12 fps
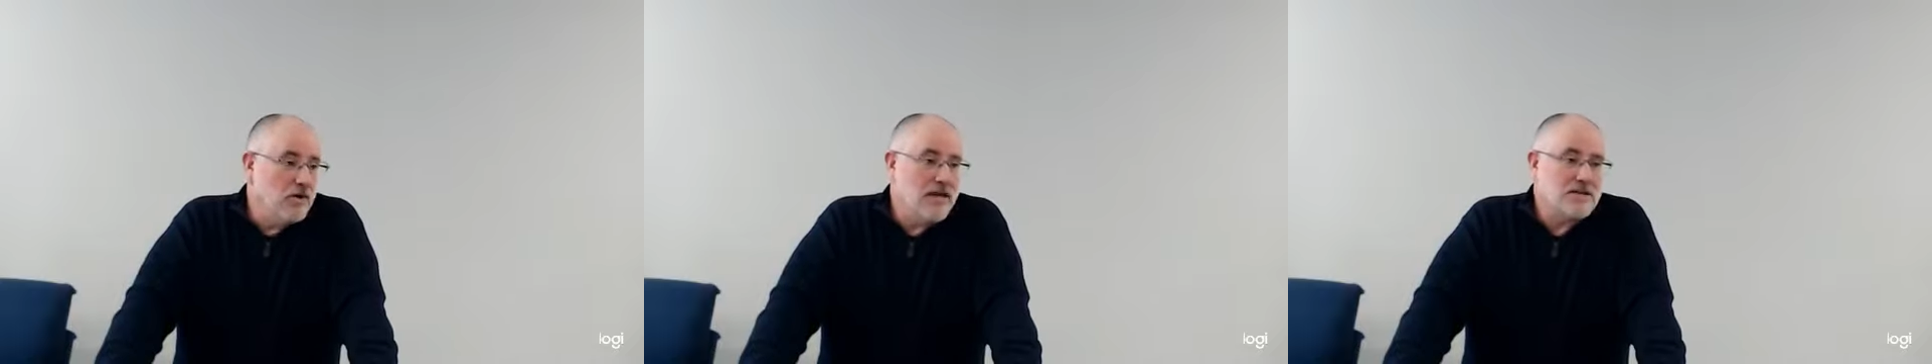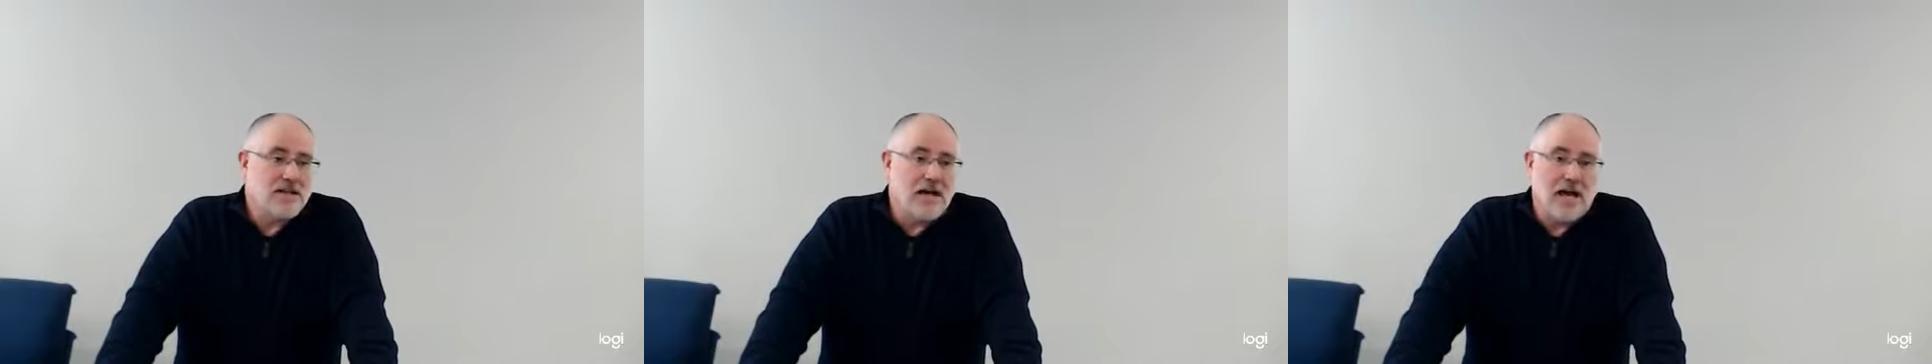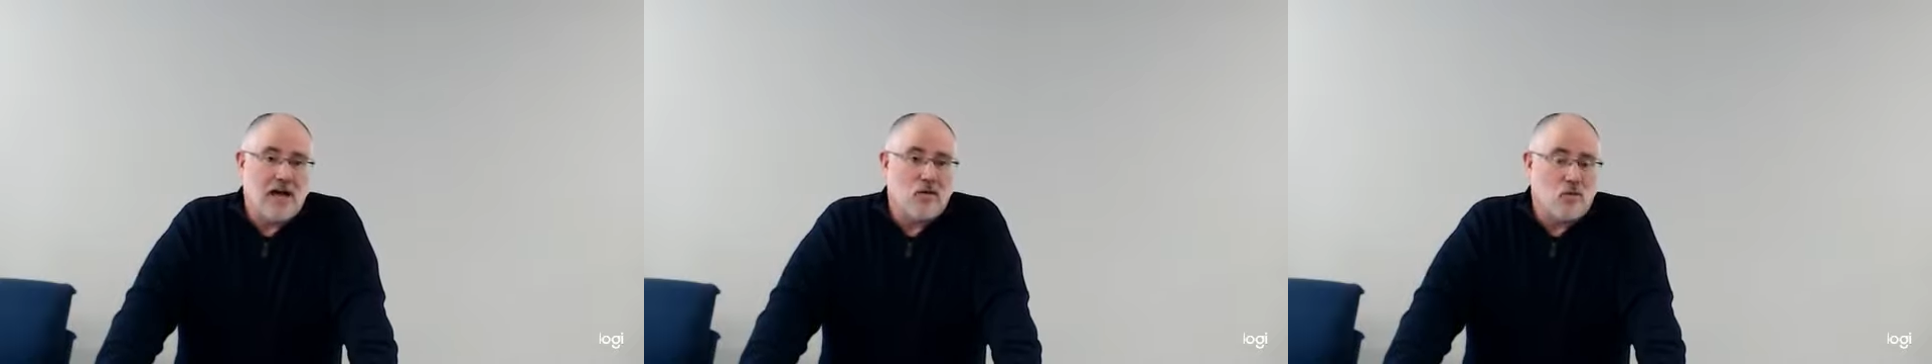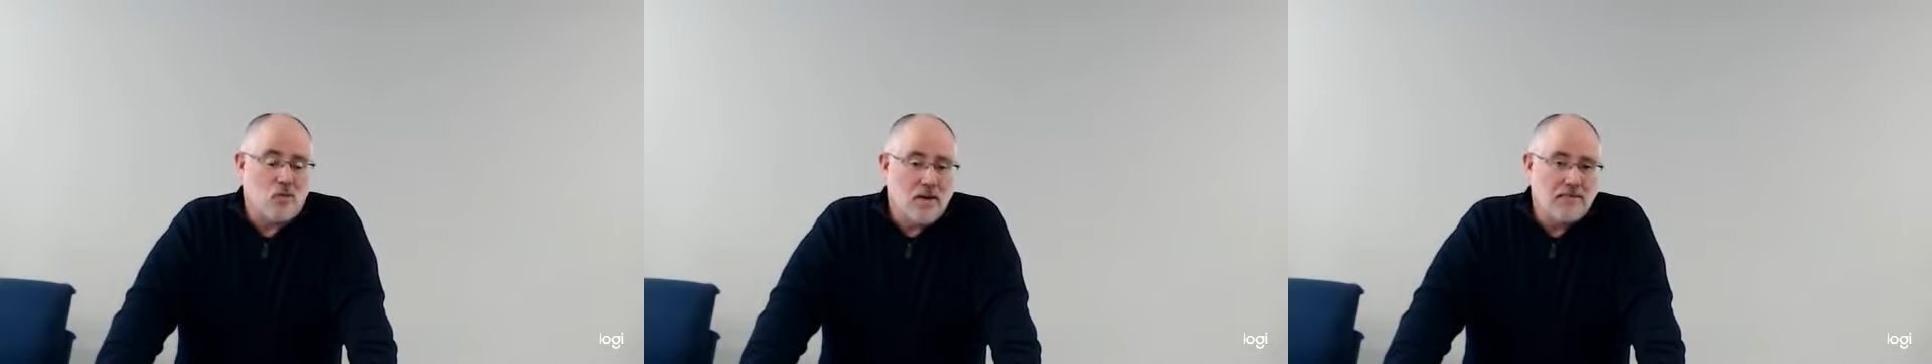that's not how the
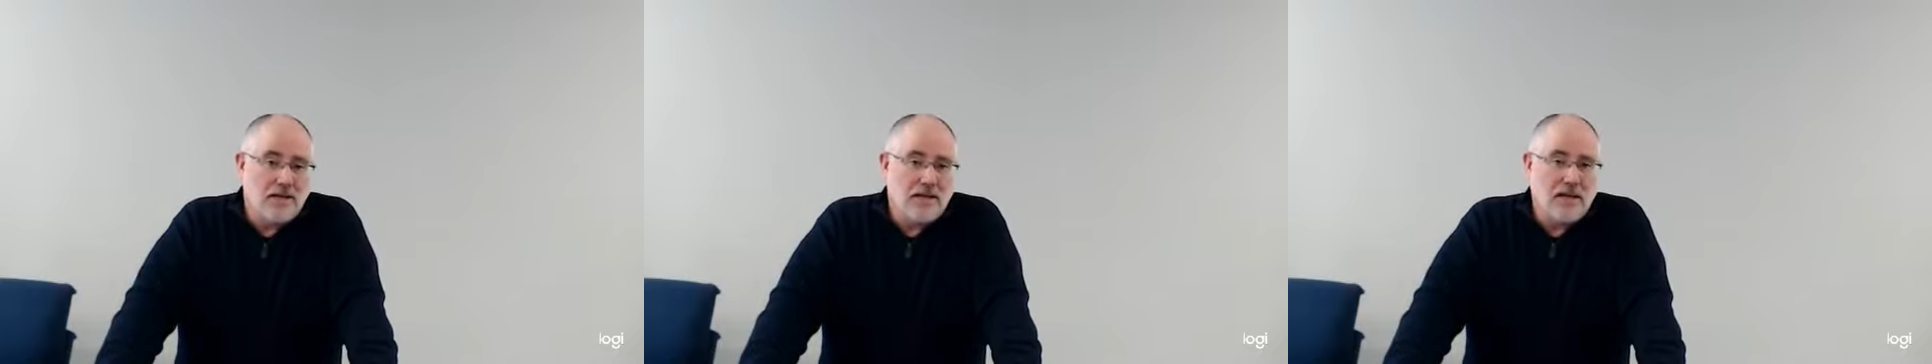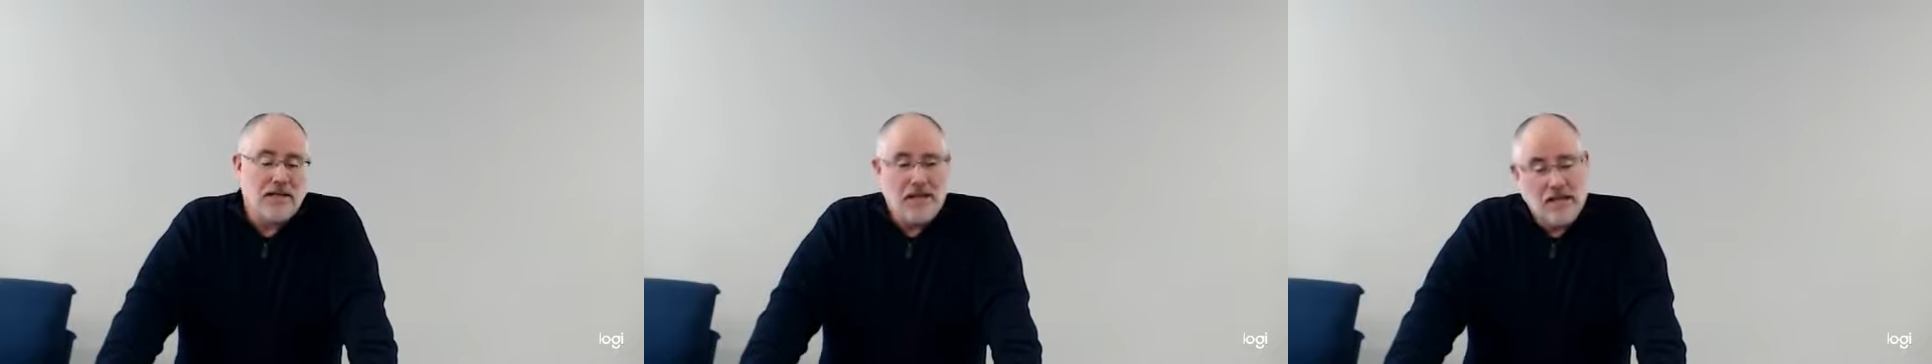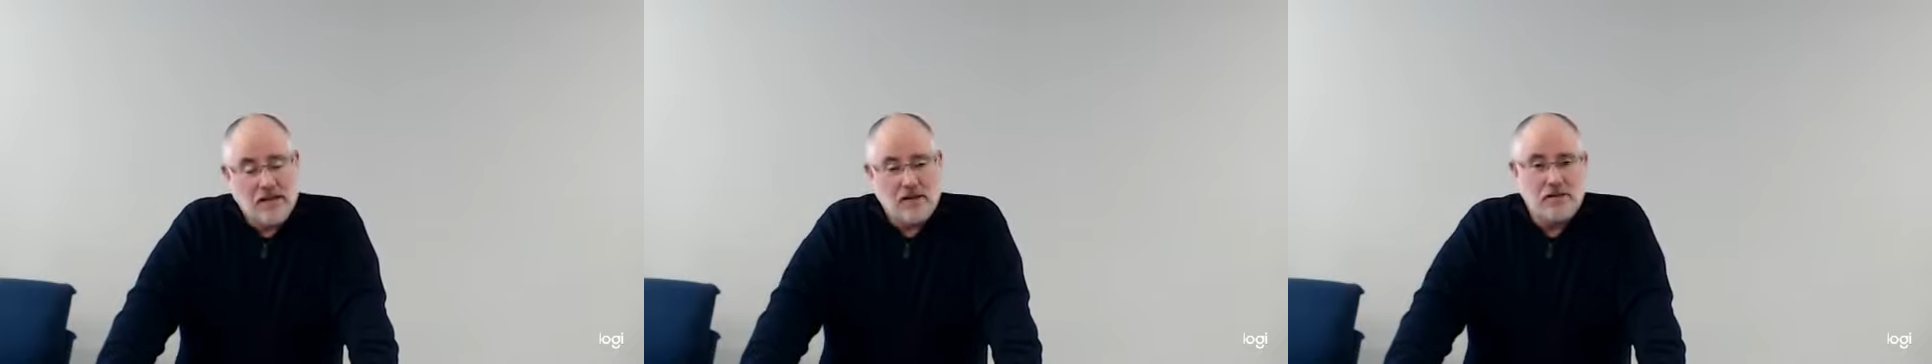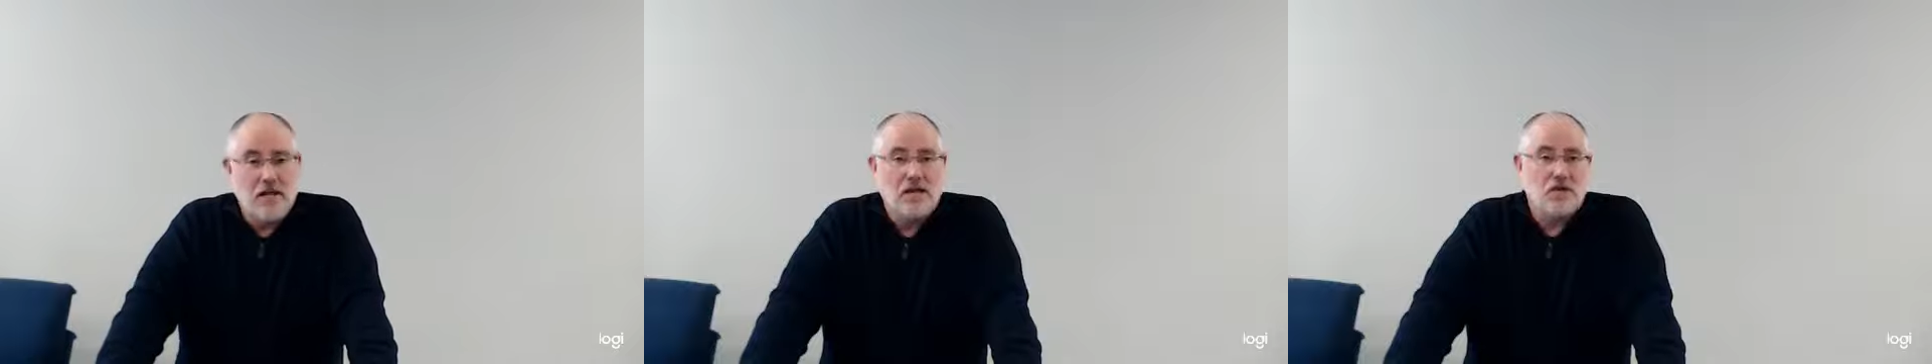remnant in
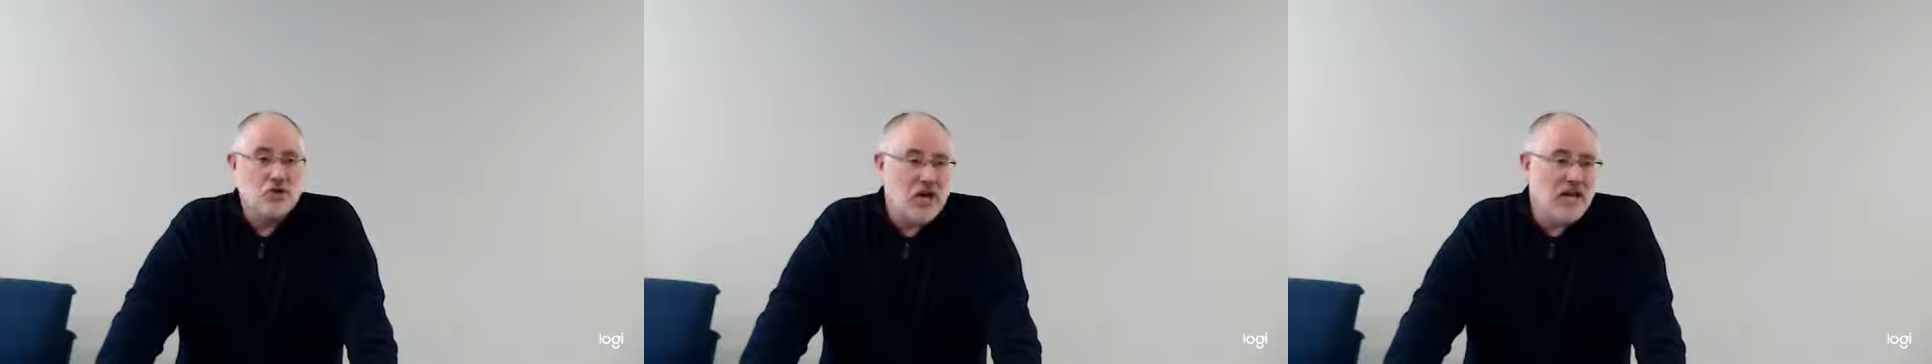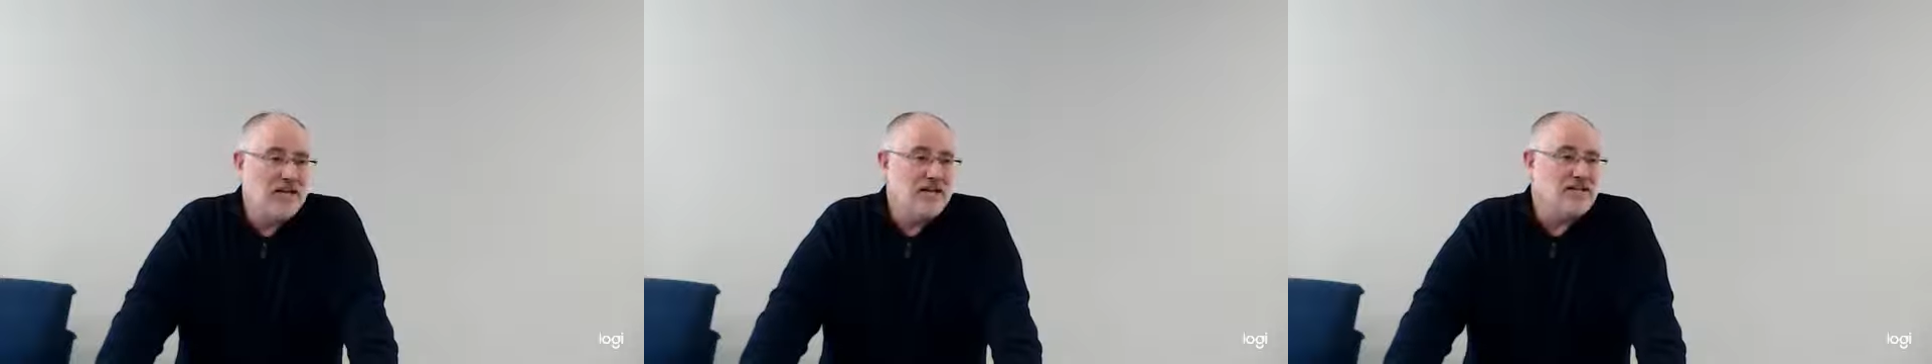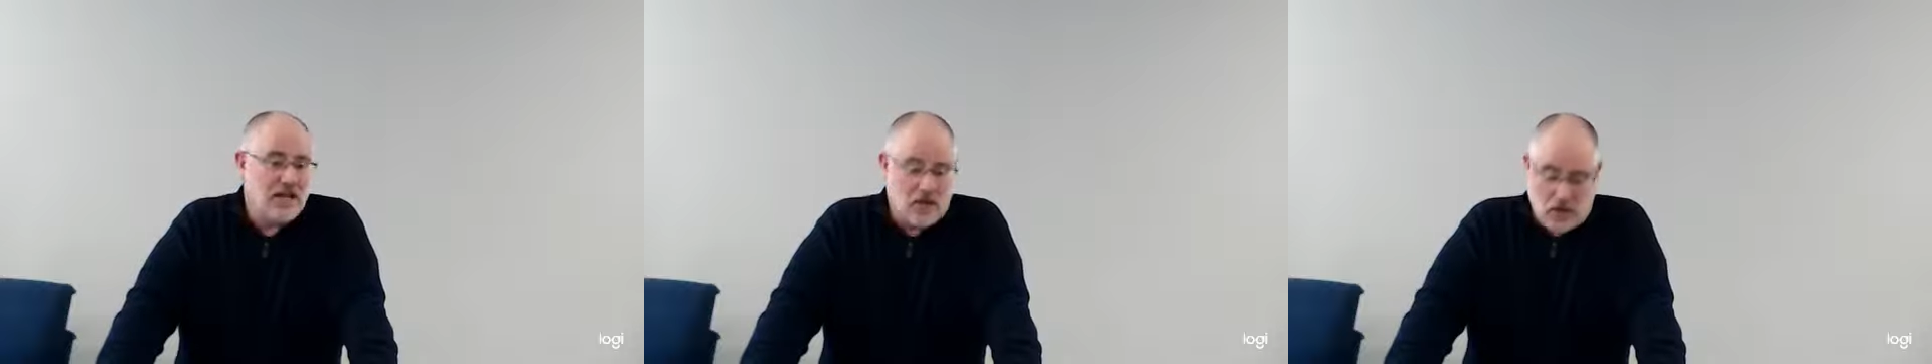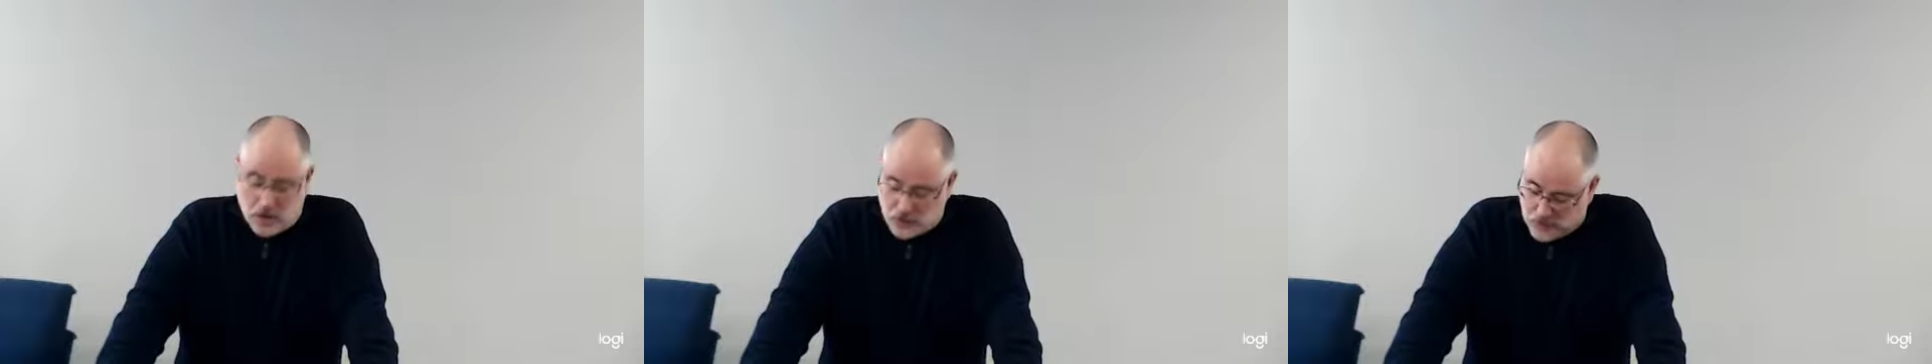England changed that
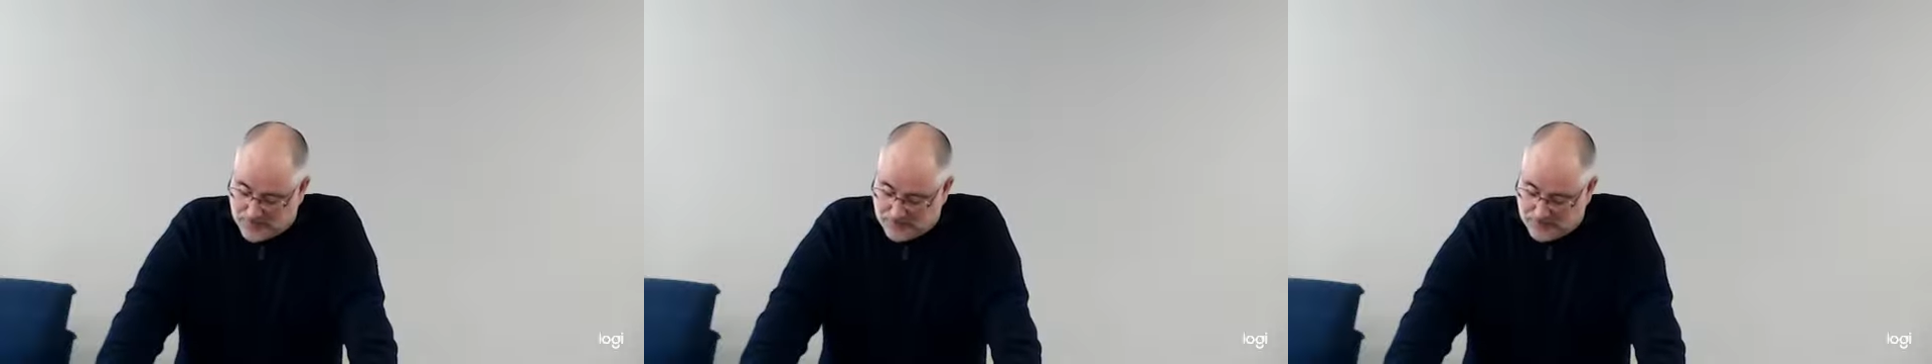country.